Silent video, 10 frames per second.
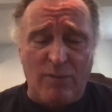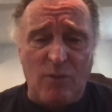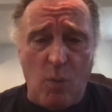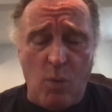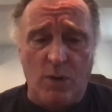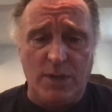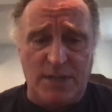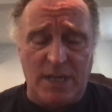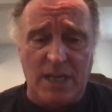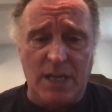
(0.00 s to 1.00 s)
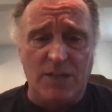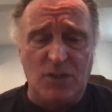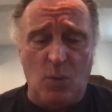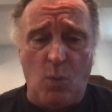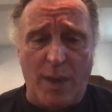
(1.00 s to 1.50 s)
quarantine
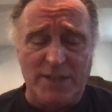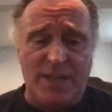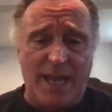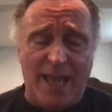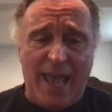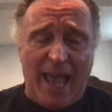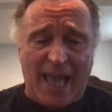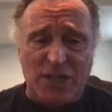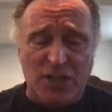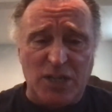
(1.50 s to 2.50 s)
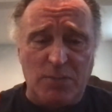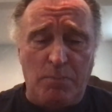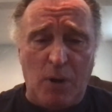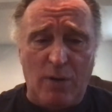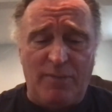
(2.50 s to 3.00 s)
until Wednesday, and she is
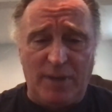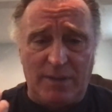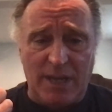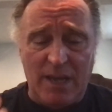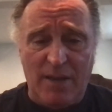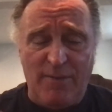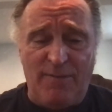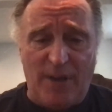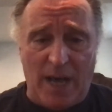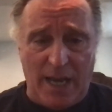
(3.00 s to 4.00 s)
perfectly fine.